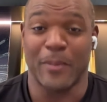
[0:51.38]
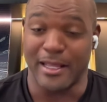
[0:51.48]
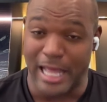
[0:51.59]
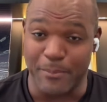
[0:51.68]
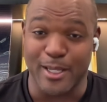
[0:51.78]
And
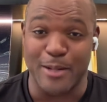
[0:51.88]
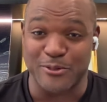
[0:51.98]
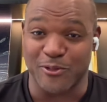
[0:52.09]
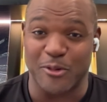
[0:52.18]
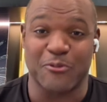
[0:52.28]
that becomes
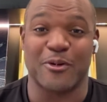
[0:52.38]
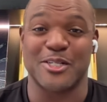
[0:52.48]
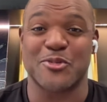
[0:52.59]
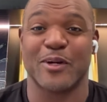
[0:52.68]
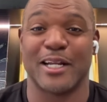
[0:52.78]
very
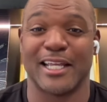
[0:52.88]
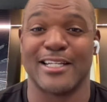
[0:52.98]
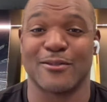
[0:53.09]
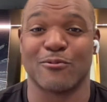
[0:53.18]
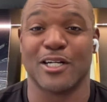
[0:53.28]
frustrating
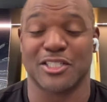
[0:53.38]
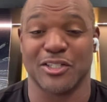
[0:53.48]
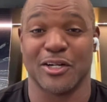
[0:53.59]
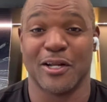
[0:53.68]
as a rusher,